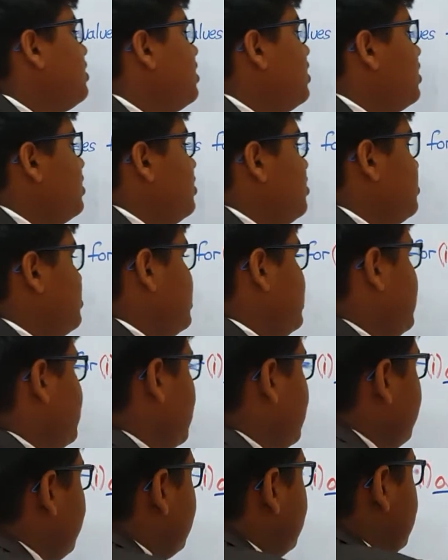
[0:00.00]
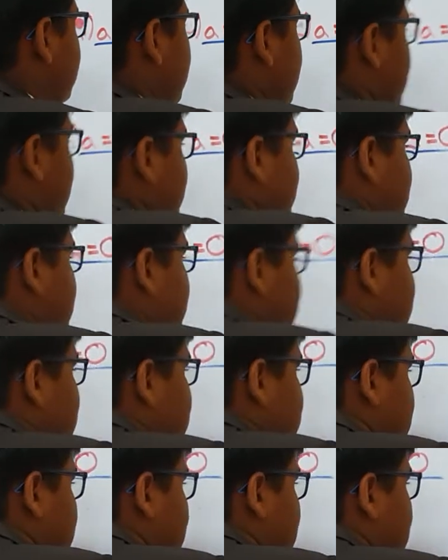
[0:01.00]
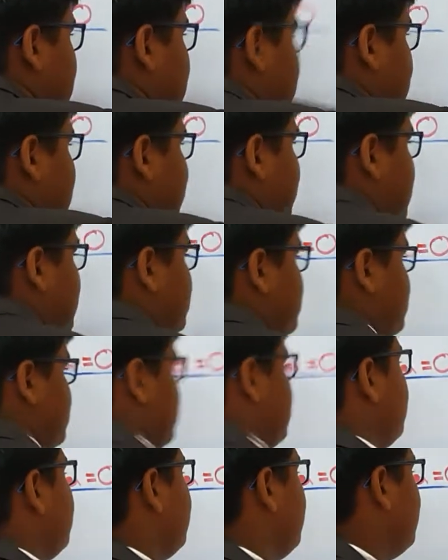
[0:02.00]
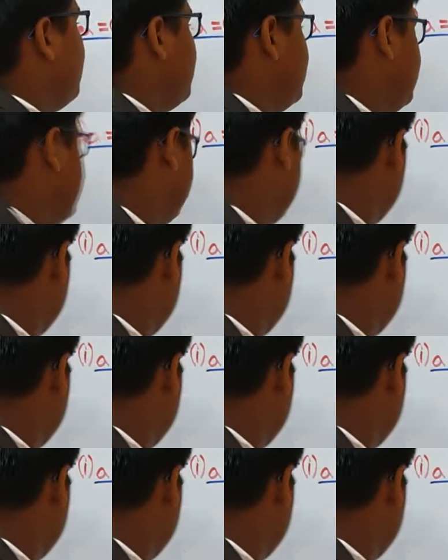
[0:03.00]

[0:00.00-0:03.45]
Now the second one they are asking is a equals 1.